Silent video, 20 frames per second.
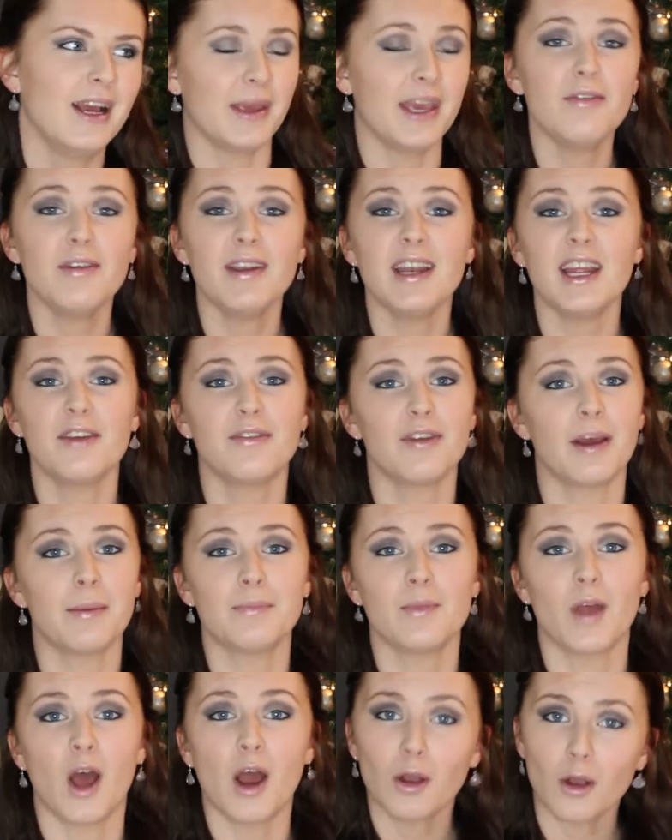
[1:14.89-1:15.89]
Even if
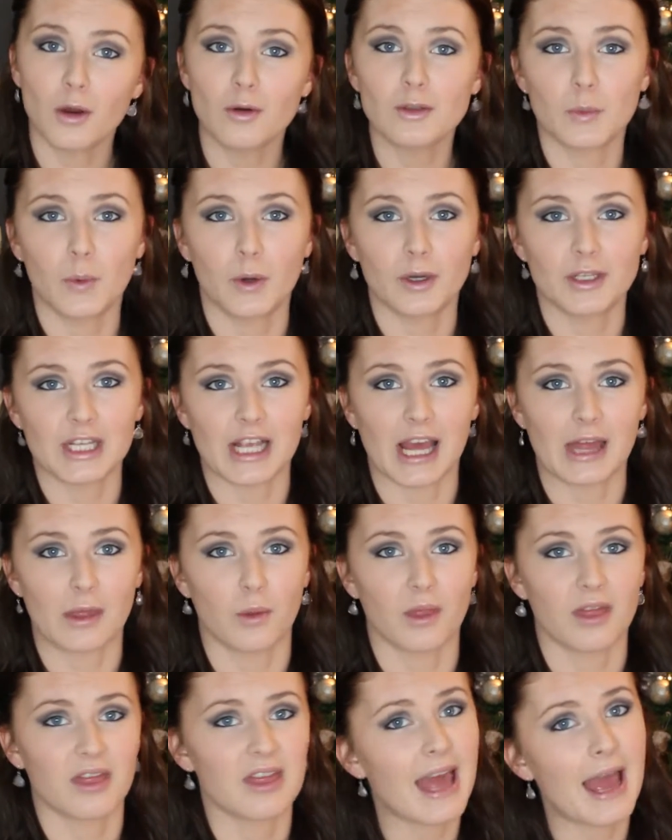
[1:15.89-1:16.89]
I'm not going to work
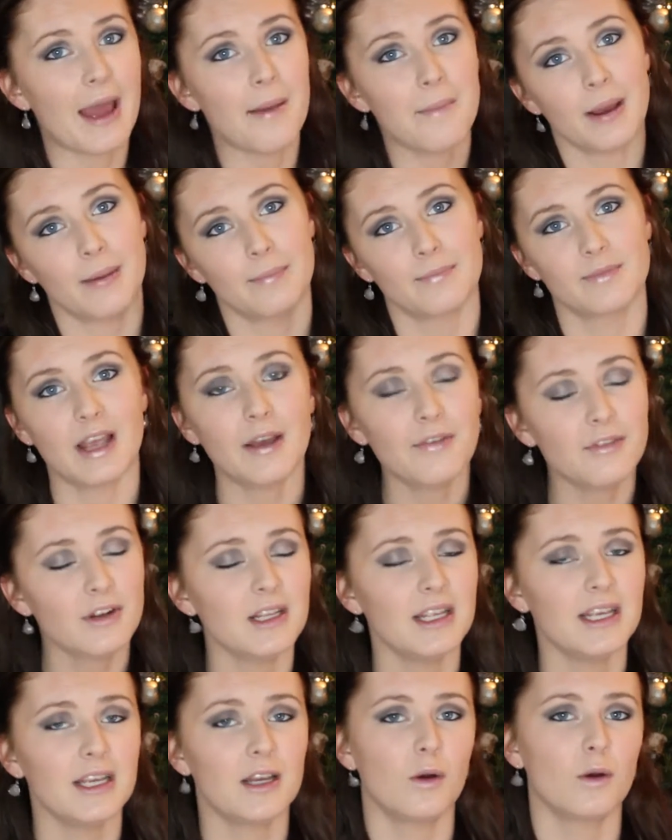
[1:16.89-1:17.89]
together with them, I'm
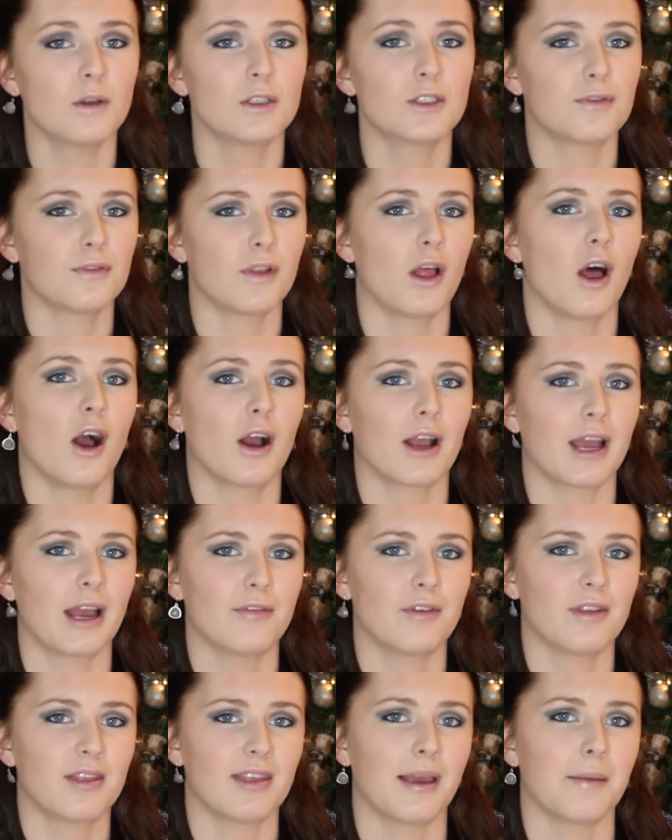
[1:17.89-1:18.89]
definitely going to vlog
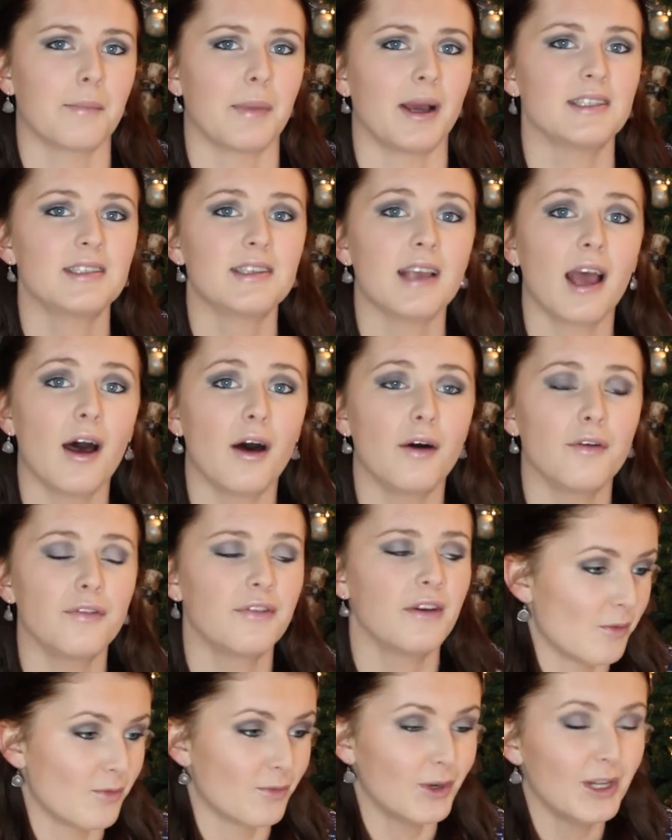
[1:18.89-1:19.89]
everything
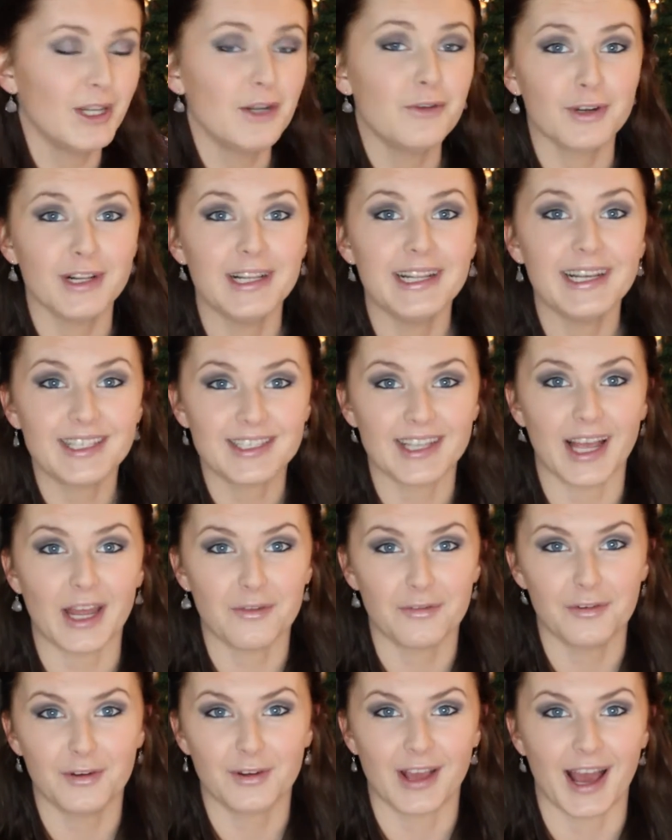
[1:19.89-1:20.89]
myself. I'm really really
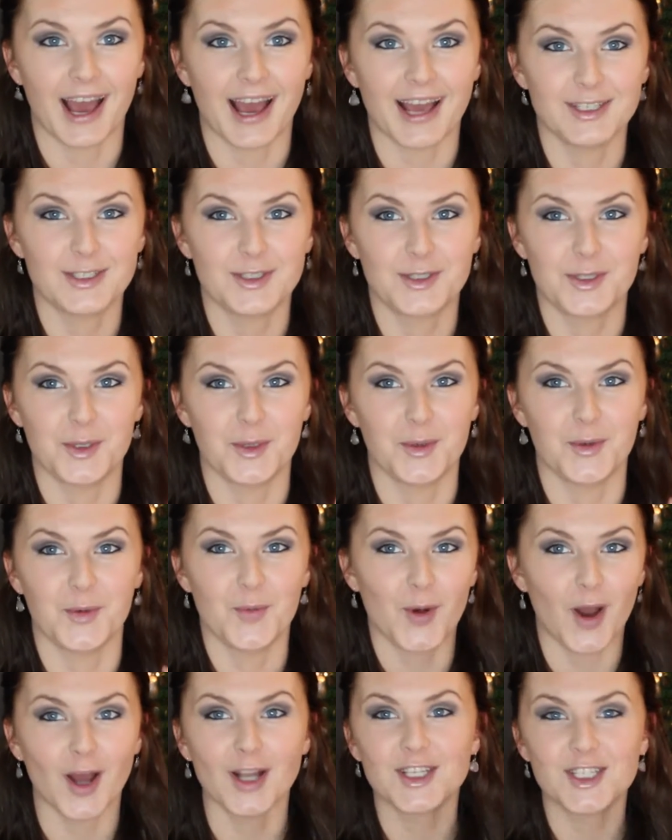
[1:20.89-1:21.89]
excited for you guys to
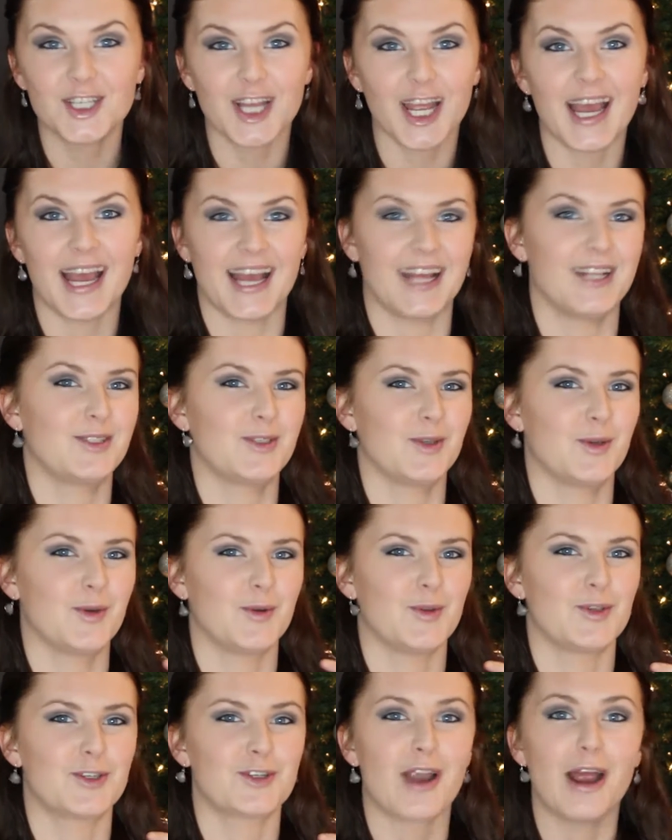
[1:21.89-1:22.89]
watch it and
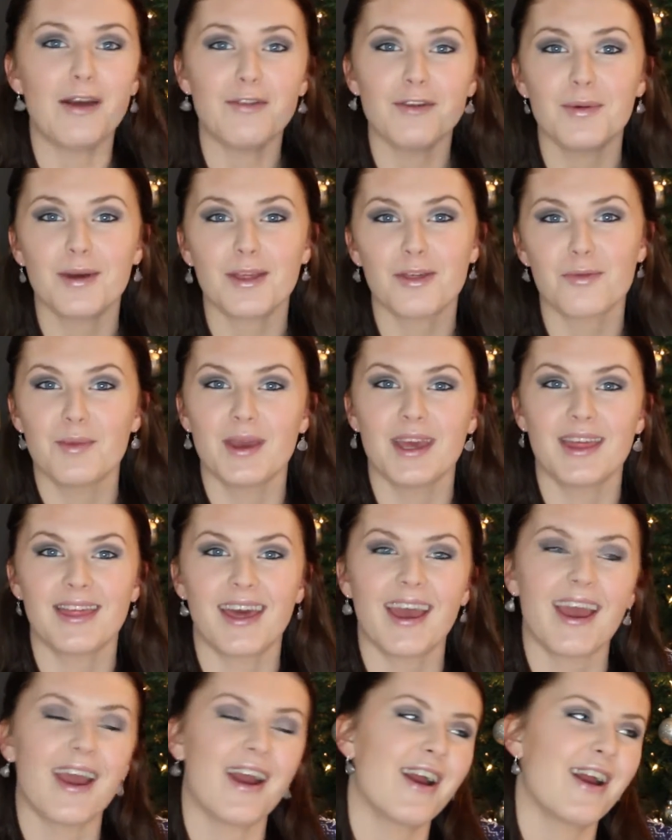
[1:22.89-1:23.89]
to travel with me
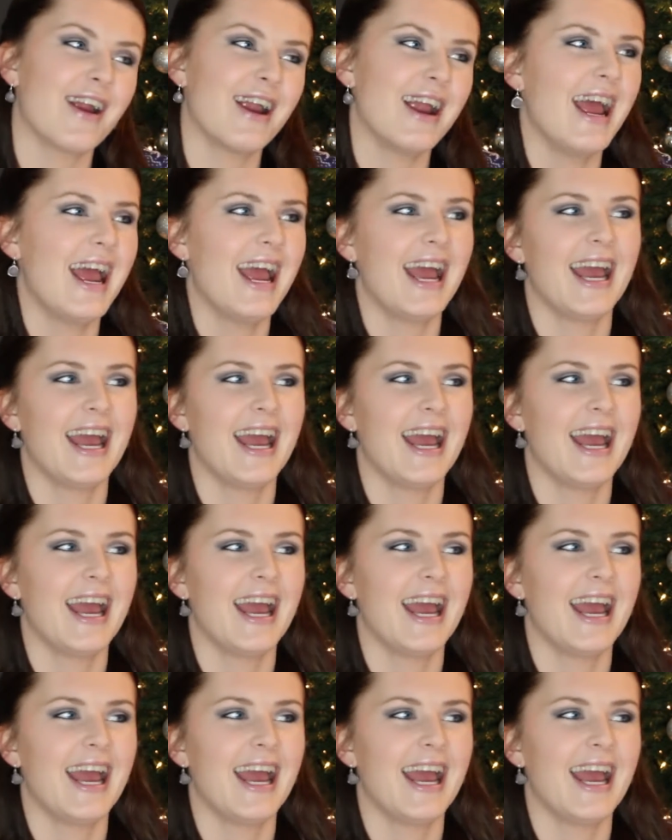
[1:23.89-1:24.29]
there